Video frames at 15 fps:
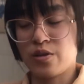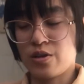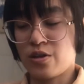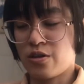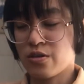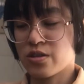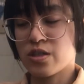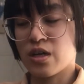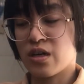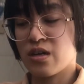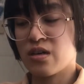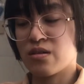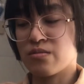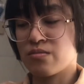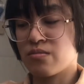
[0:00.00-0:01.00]
long
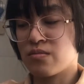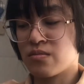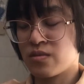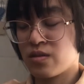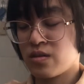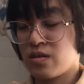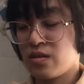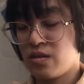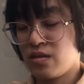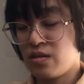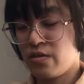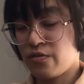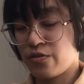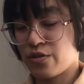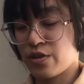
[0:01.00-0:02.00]
time,
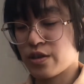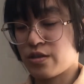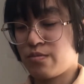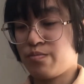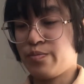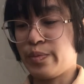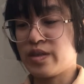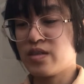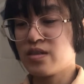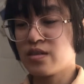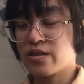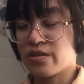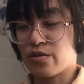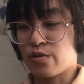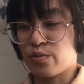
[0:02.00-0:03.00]
for like basically
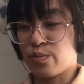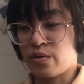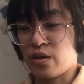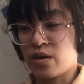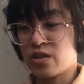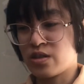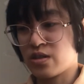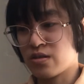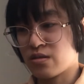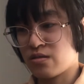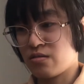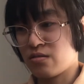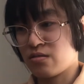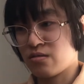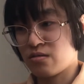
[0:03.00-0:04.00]
the whole project,
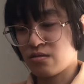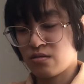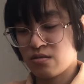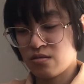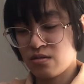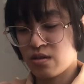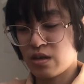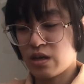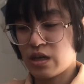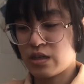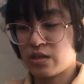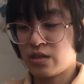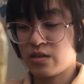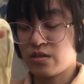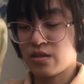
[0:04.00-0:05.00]

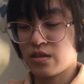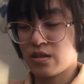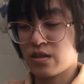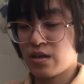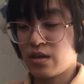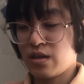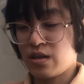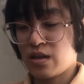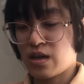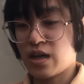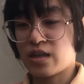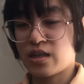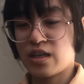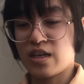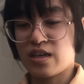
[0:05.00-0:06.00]
until
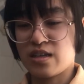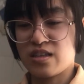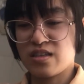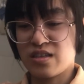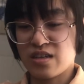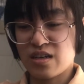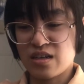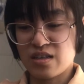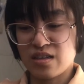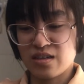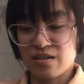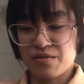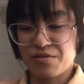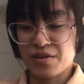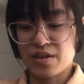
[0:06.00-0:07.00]
at the end I like
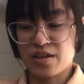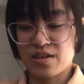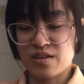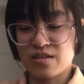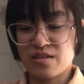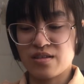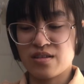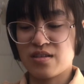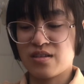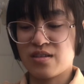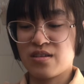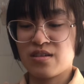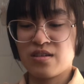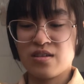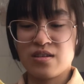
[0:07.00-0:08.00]
freaking
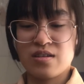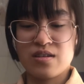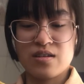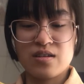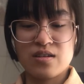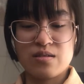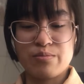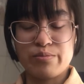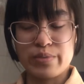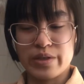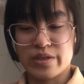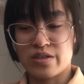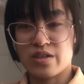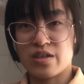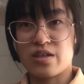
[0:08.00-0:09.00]

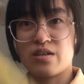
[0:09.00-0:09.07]
bleached it